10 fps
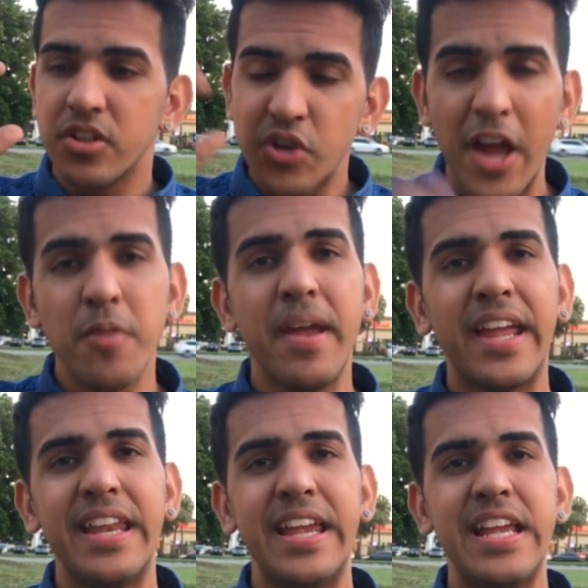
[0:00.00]
Try to make
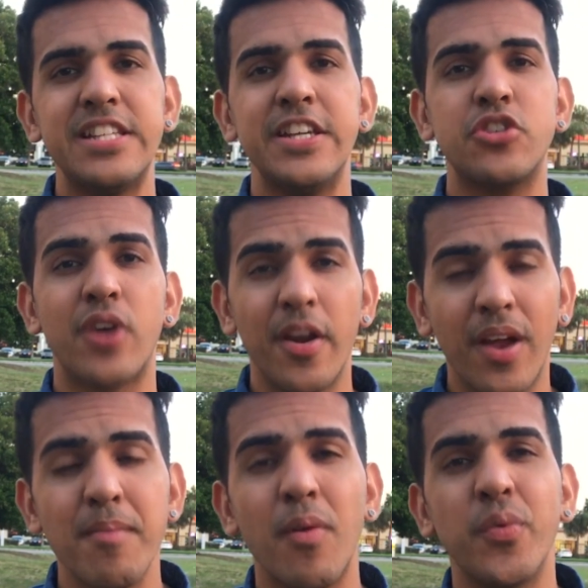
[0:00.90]
it easy. Try to
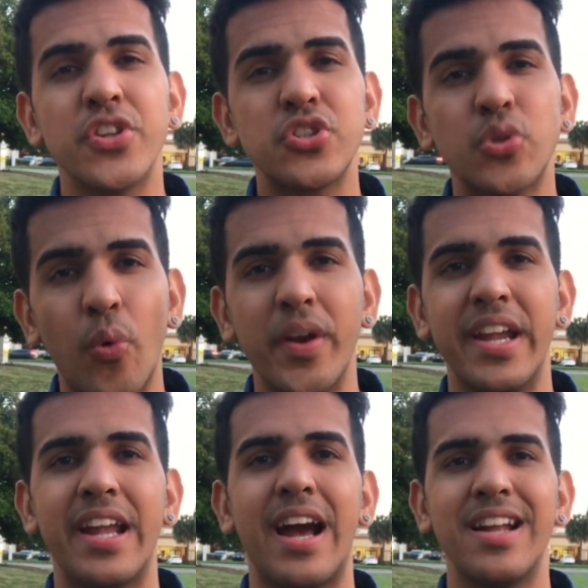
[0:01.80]
come up with a story,
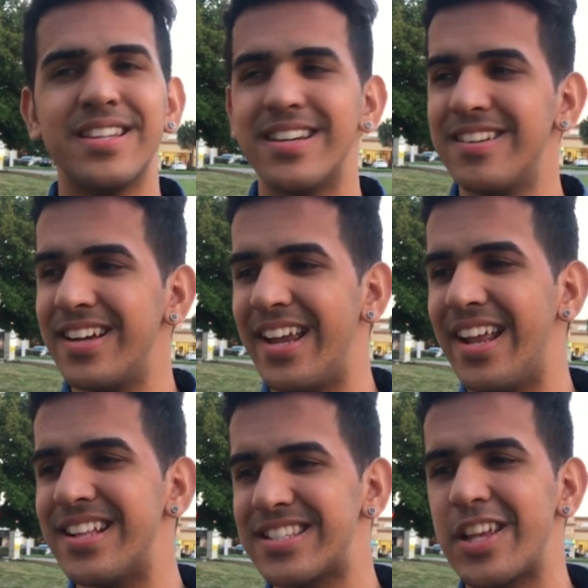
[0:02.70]
and
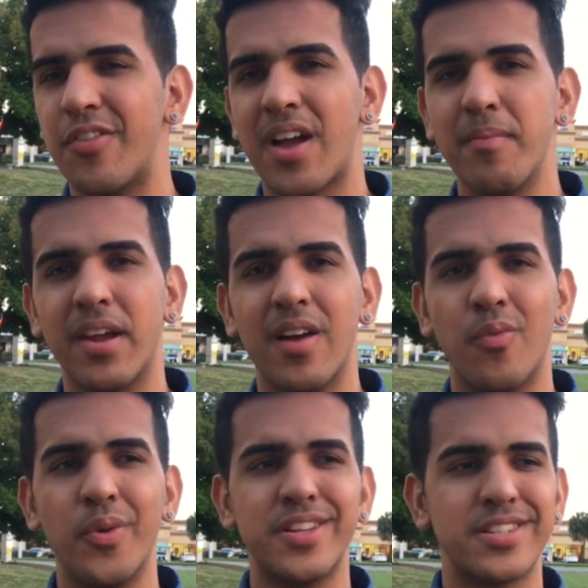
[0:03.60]
instead of coming up
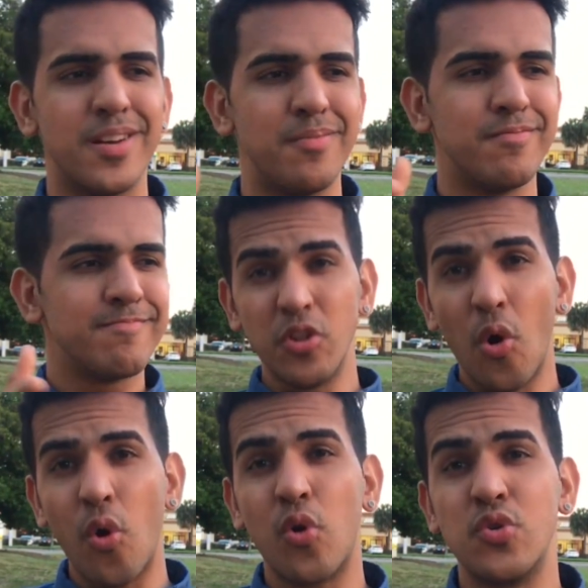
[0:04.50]
with some
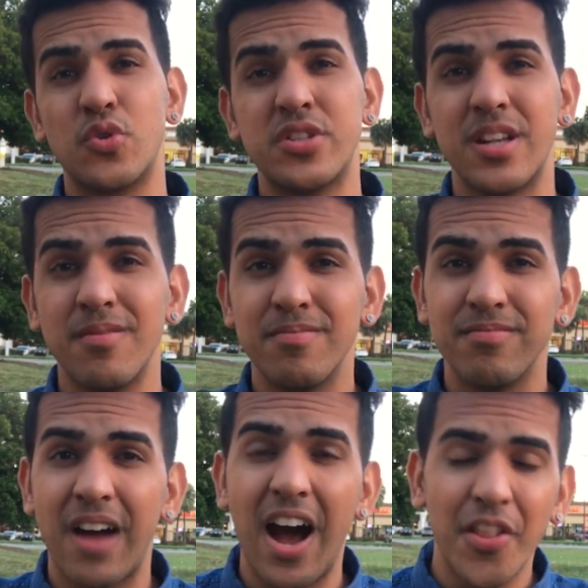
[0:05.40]
logos or some
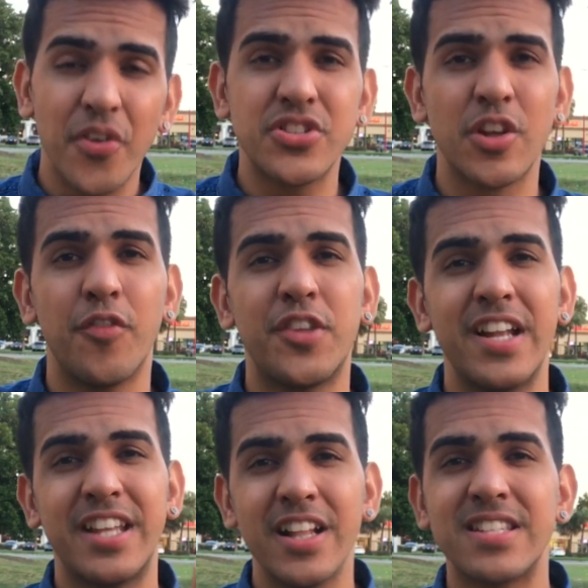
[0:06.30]
other stuff
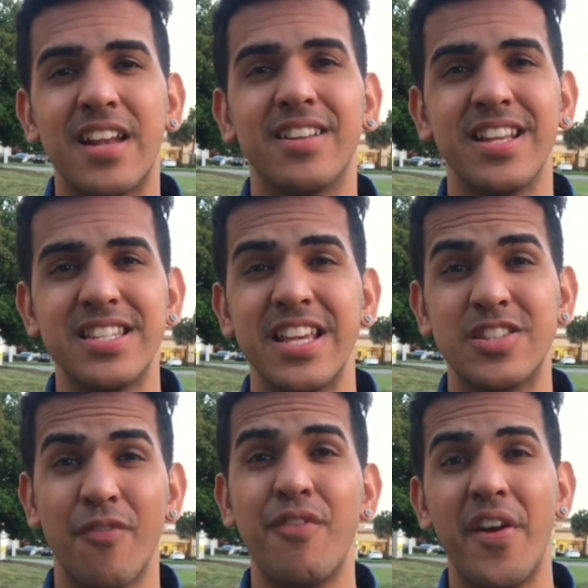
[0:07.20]
that tells that this
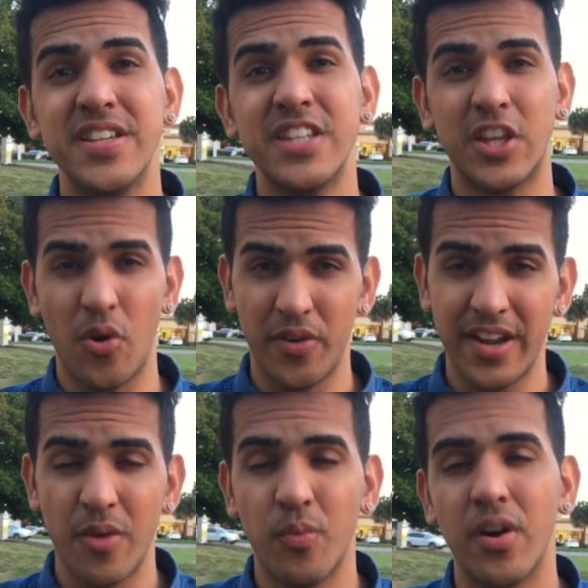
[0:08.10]
is a very secure
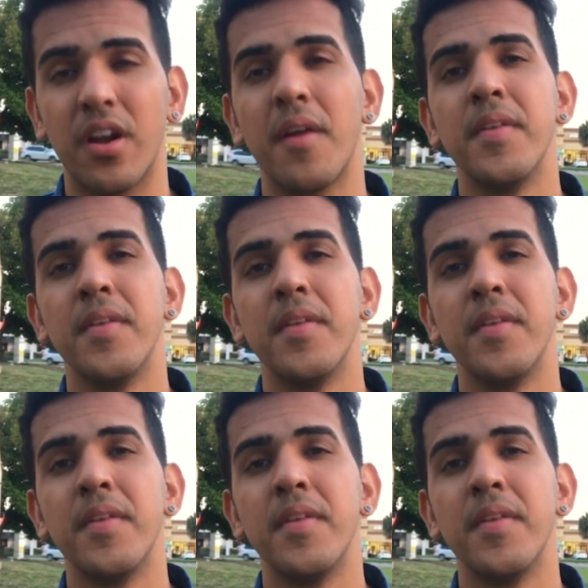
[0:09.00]
network.